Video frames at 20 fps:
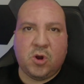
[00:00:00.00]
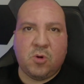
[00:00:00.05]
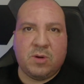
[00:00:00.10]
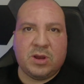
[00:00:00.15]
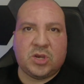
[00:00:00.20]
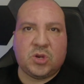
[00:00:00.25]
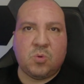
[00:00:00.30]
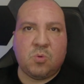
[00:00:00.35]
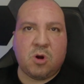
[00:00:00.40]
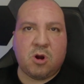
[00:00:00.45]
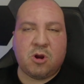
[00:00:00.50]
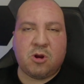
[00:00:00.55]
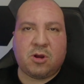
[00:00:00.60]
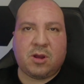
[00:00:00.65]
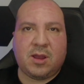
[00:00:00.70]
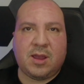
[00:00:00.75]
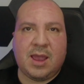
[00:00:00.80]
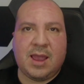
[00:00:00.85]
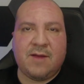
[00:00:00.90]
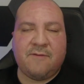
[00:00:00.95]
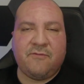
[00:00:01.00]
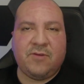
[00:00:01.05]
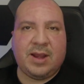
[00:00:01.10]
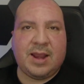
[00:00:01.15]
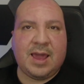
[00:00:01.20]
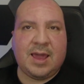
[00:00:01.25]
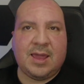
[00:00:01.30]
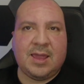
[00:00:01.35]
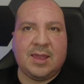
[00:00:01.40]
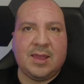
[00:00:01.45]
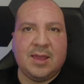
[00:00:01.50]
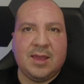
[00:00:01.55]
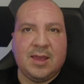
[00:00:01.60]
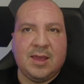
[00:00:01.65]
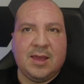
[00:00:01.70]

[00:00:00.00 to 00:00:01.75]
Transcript: go into work every day,